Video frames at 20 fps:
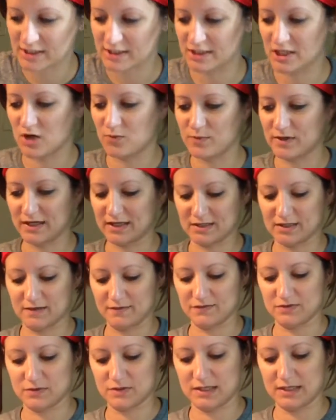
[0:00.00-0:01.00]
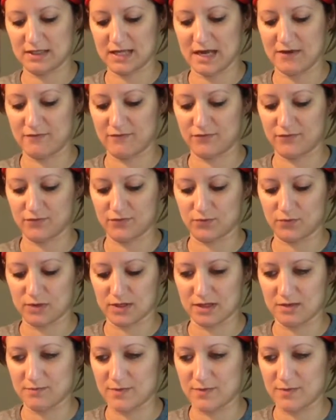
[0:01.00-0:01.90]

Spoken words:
and I'll make enough so he can have it for the week.